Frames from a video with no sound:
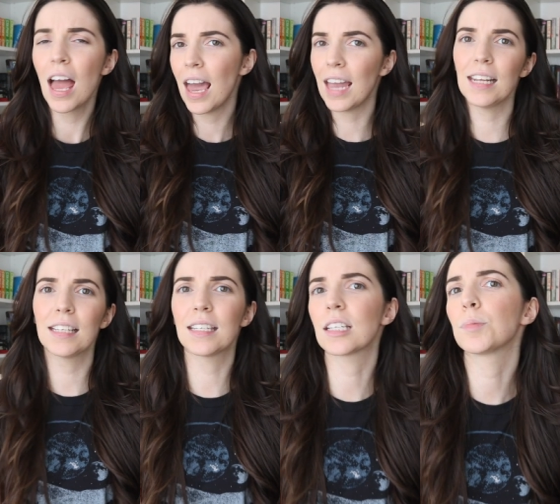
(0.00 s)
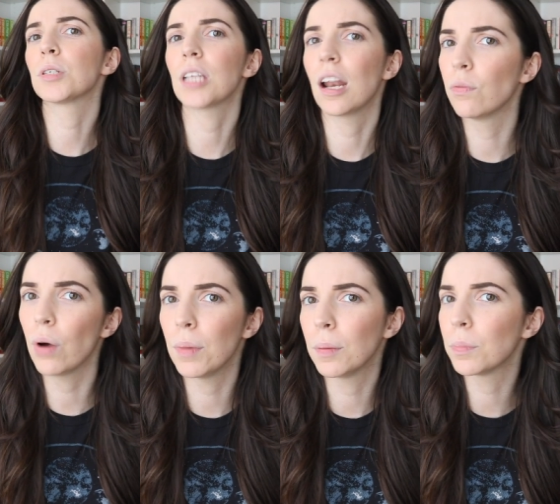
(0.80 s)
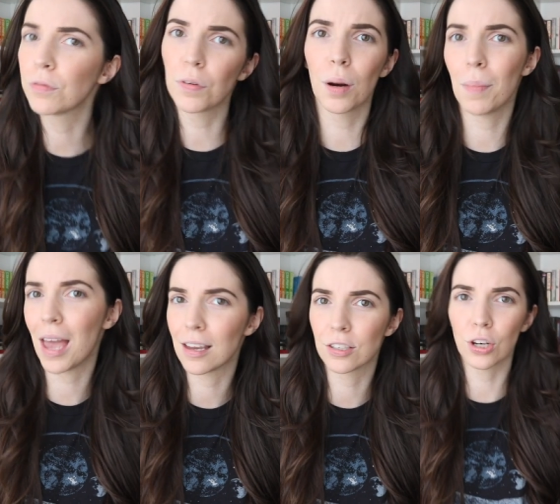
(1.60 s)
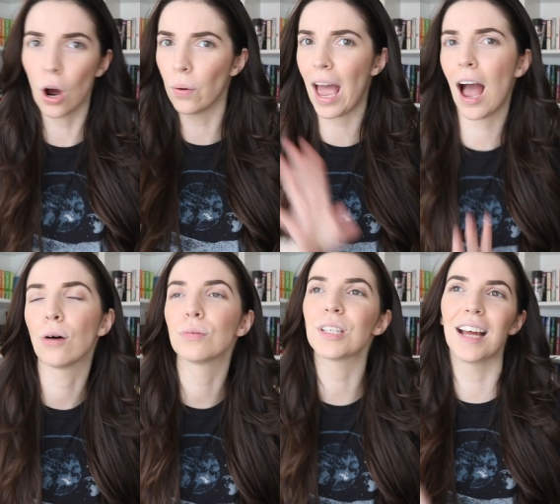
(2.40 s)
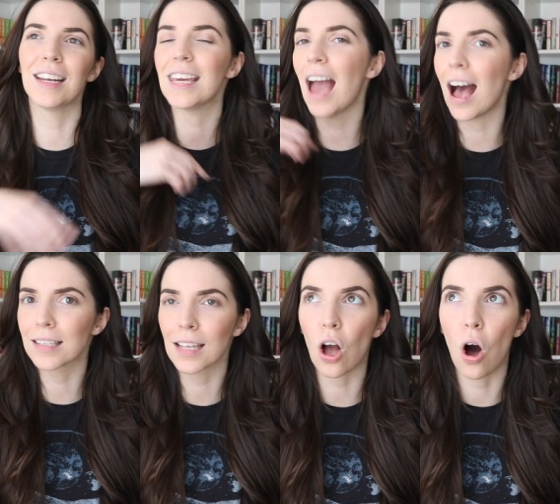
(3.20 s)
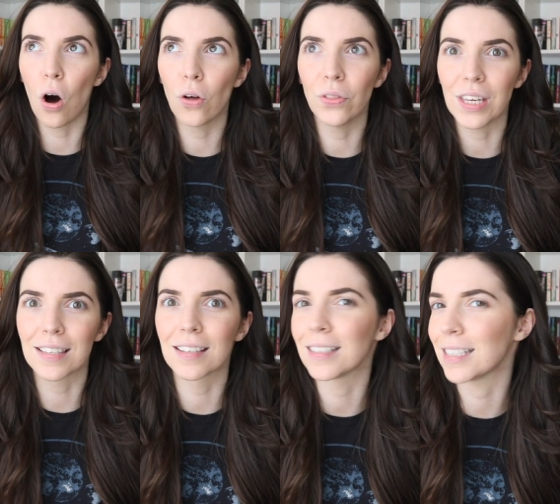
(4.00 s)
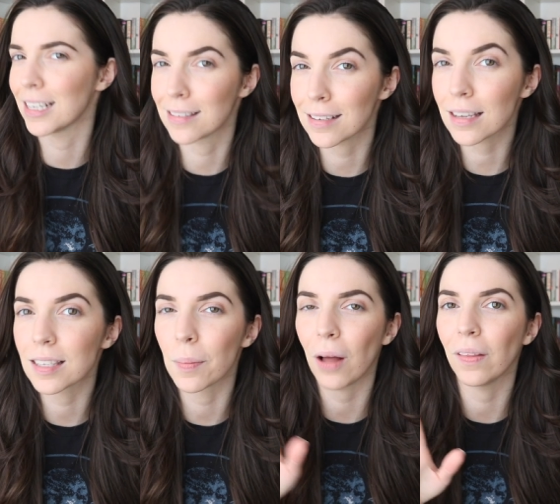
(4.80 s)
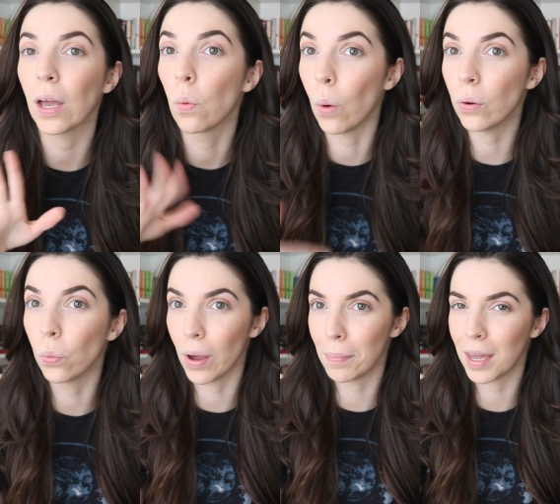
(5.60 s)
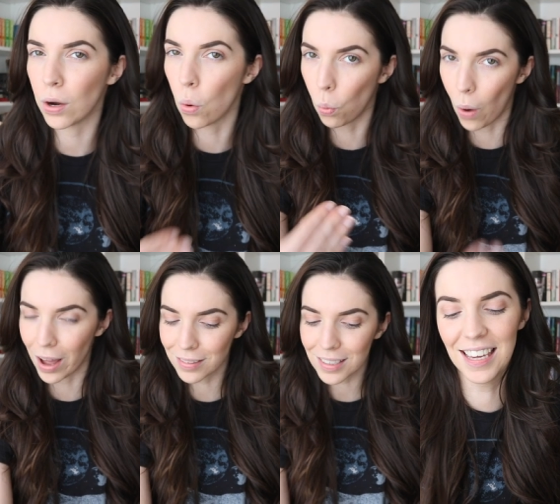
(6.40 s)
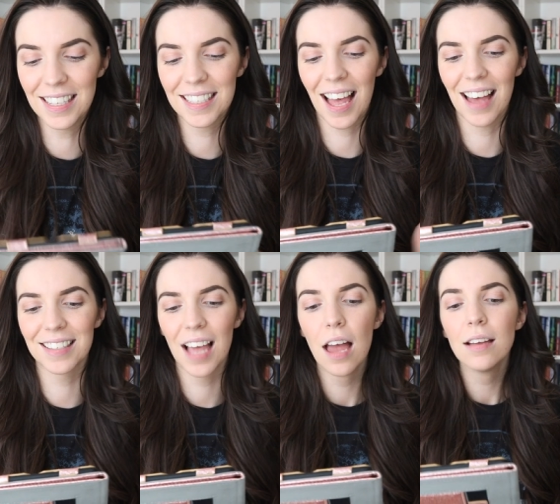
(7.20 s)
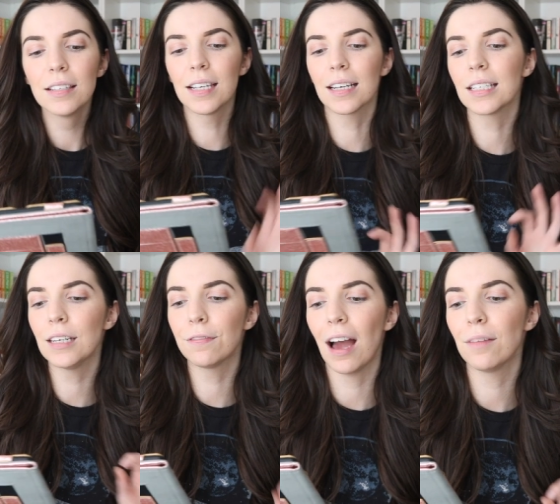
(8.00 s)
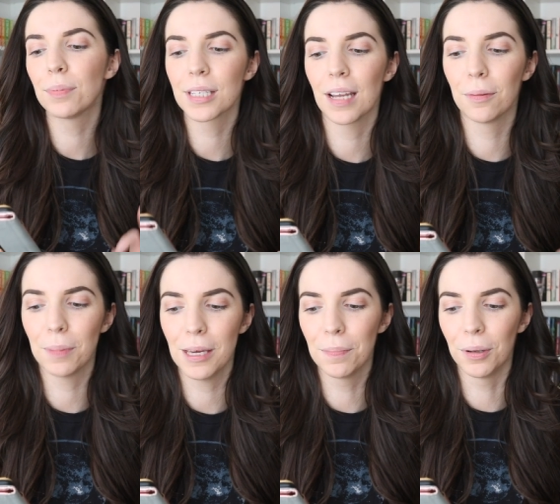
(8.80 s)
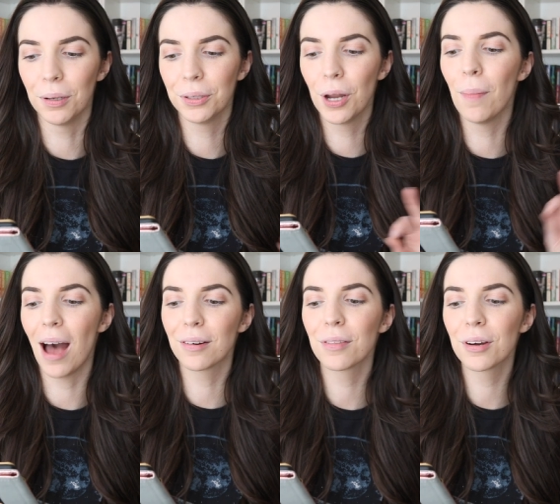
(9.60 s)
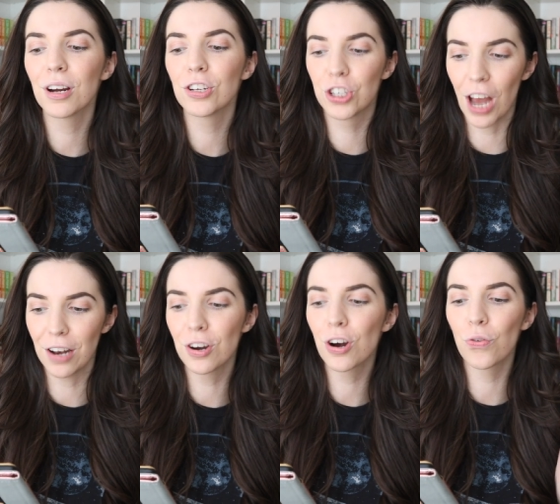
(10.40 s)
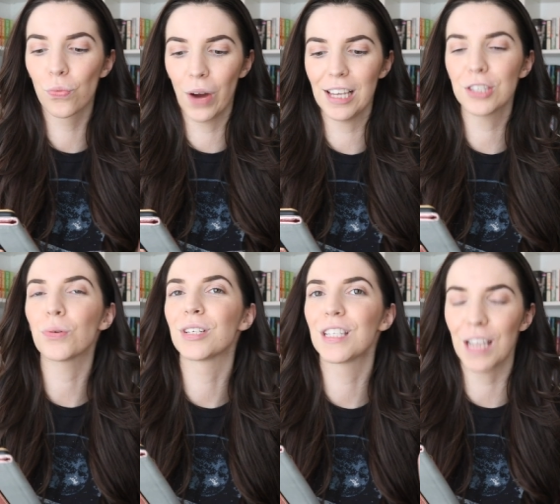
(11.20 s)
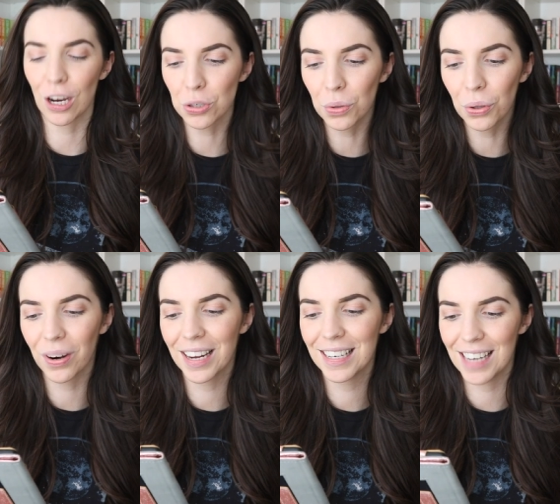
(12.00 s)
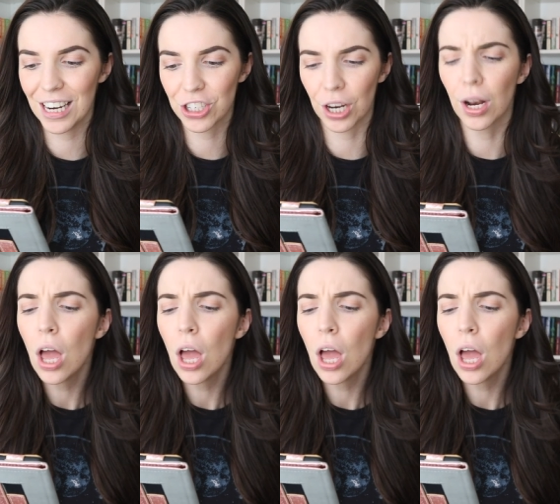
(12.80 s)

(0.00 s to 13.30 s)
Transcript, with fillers: 86% of women prefer a man to own a house. And he has like all these statistics about like what women want. He says 65% of people, no matter their gender, race, or sexual orientation,